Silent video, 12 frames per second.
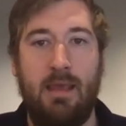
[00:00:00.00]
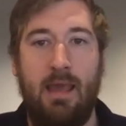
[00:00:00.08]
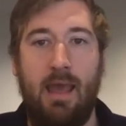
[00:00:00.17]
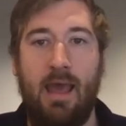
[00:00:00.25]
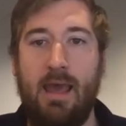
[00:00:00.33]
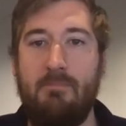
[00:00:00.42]

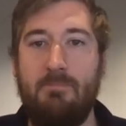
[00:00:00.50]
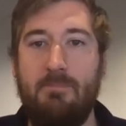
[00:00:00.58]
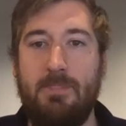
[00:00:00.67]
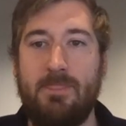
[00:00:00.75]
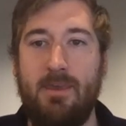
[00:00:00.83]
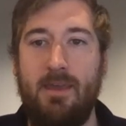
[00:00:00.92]

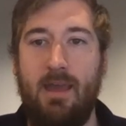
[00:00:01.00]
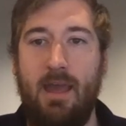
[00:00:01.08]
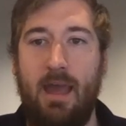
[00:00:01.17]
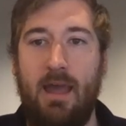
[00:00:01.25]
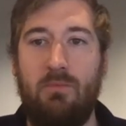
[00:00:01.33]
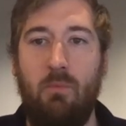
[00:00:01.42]

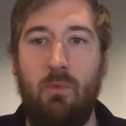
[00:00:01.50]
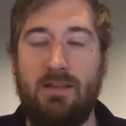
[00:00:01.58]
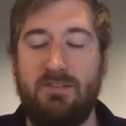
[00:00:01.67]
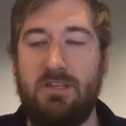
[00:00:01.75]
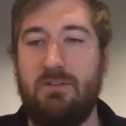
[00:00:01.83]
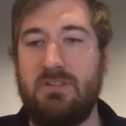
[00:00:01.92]
And
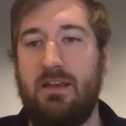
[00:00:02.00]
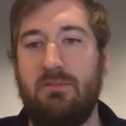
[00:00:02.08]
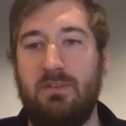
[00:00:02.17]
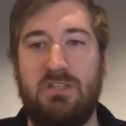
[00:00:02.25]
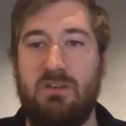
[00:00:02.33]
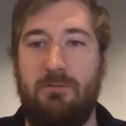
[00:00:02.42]
whilst I was at,
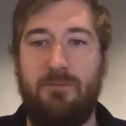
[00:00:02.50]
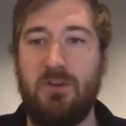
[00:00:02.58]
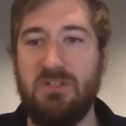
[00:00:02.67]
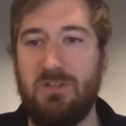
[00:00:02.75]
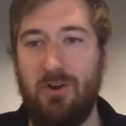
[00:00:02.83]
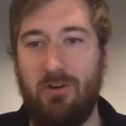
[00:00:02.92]
this is a funny
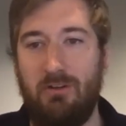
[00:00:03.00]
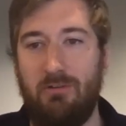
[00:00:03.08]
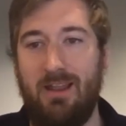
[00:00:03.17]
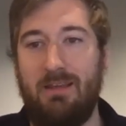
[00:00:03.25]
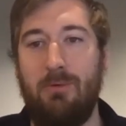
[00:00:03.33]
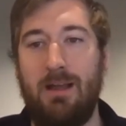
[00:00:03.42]
story
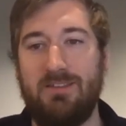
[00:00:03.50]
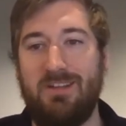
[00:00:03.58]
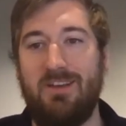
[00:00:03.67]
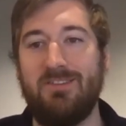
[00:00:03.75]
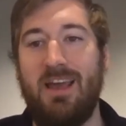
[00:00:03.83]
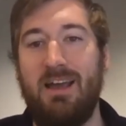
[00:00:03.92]
really, whilst
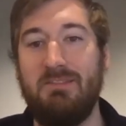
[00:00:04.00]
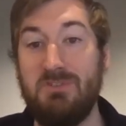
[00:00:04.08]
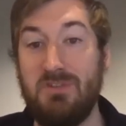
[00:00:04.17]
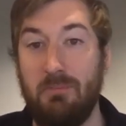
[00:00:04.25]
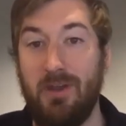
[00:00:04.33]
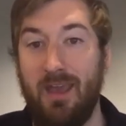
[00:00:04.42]
I was at
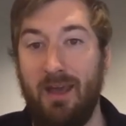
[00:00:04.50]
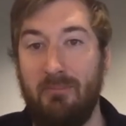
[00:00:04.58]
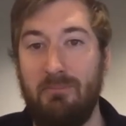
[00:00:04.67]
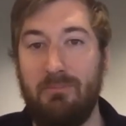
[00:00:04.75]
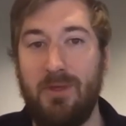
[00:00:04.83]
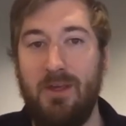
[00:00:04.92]
summer
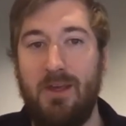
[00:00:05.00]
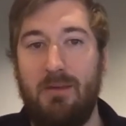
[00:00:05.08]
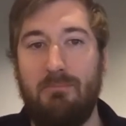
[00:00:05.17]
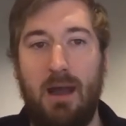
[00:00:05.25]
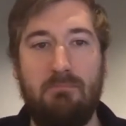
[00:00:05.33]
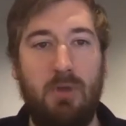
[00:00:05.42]
camp,
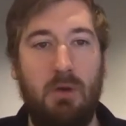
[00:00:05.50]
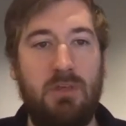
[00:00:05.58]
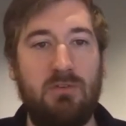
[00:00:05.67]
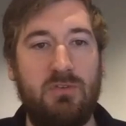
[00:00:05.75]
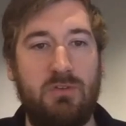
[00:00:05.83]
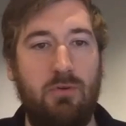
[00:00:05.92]
my mum
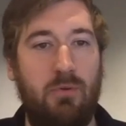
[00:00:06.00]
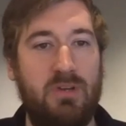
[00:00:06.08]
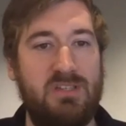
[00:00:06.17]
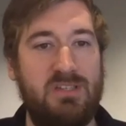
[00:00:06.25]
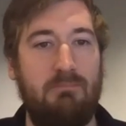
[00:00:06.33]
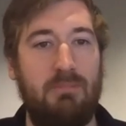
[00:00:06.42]
used to
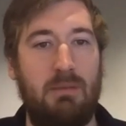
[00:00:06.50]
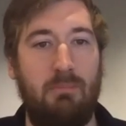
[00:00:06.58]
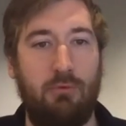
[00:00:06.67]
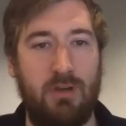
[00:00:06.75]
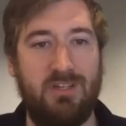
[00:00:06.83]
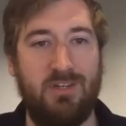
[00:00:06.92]
always send me
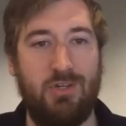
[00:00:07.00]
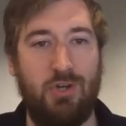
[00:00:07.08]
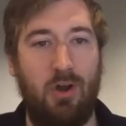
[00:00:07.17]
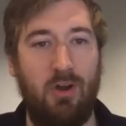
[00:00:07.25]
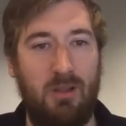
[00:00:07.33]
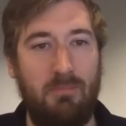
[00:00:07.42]
British
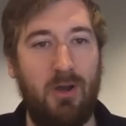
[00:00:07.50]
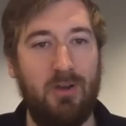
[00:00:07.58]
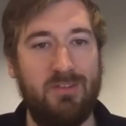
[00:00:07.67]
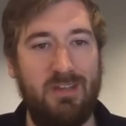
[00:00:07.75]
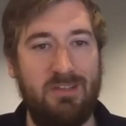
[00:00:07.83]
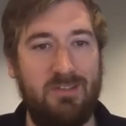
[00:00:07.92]
chocolate
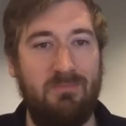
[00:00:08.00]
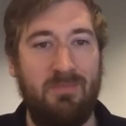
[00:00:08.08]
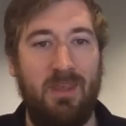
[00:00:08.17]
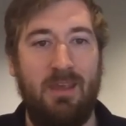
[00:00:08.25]
boxes.